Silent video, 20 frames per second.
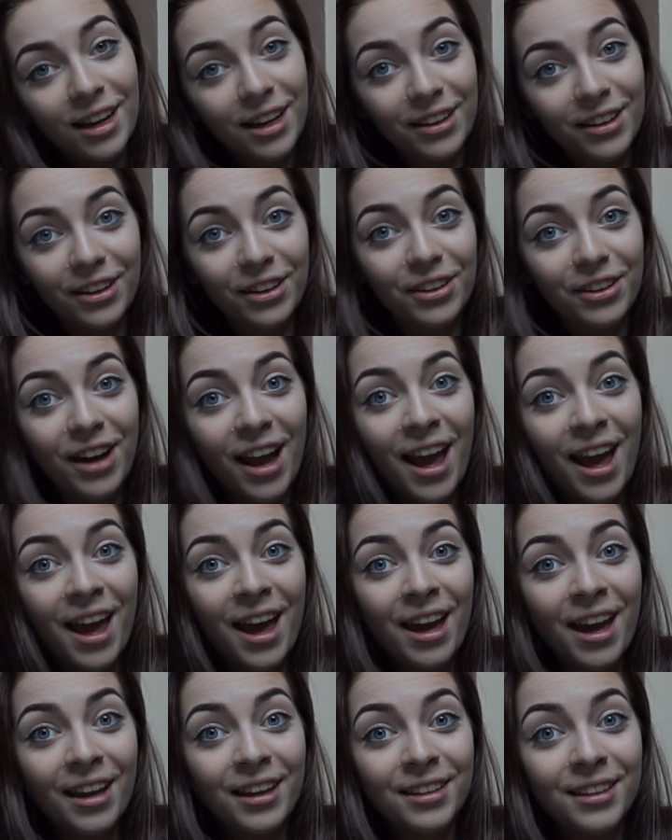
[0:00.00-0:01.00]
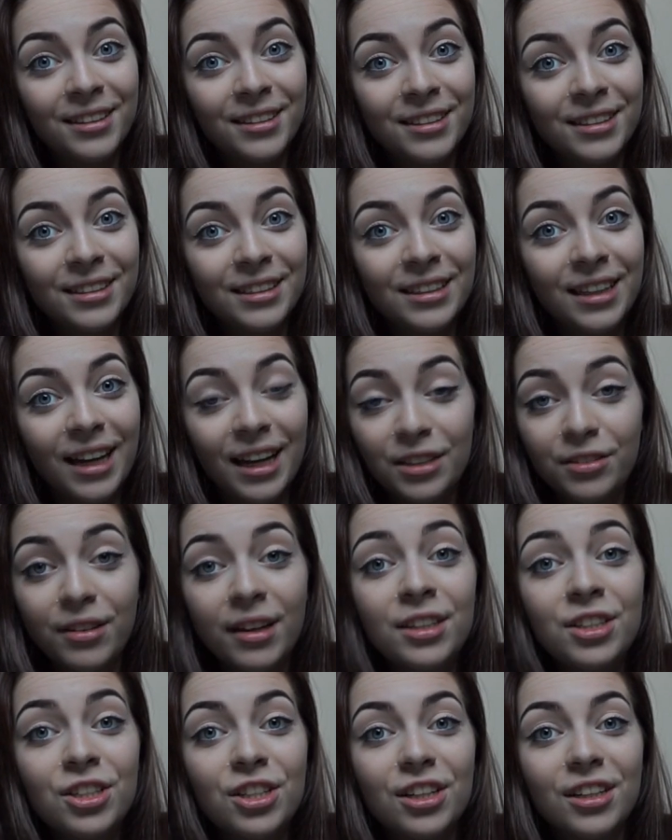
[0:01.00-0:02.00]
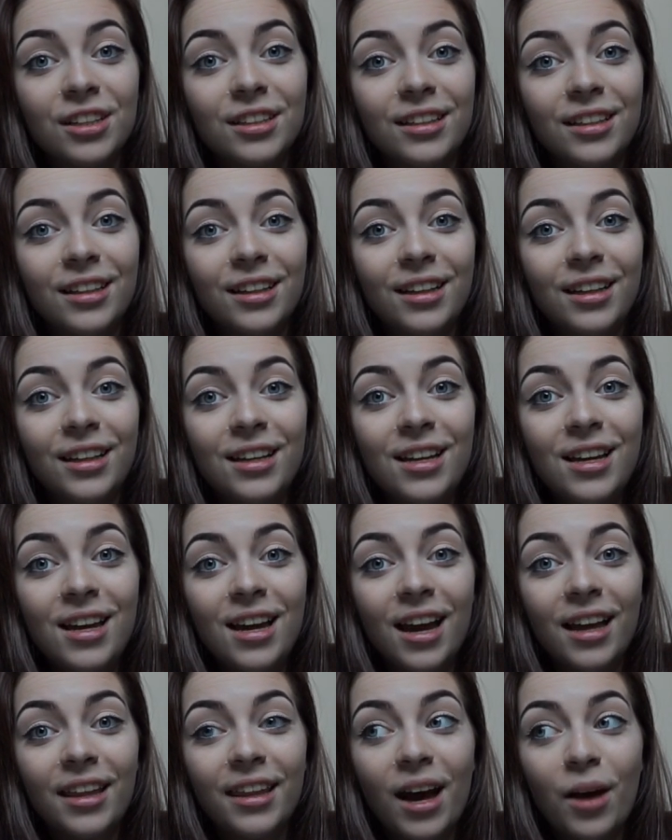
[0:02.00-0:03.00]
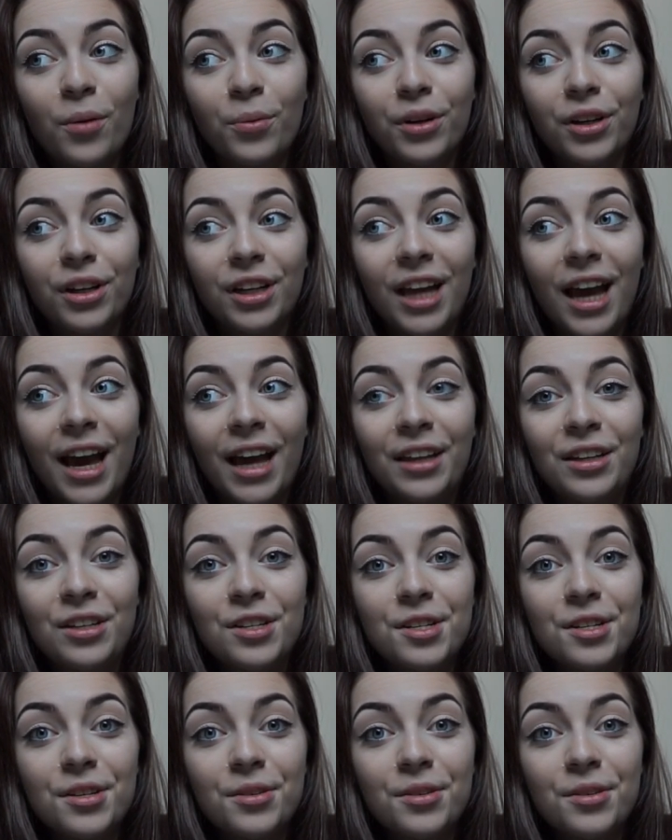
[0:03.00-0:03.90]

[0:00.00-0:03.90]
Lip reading: another hair adventure that we're gonna end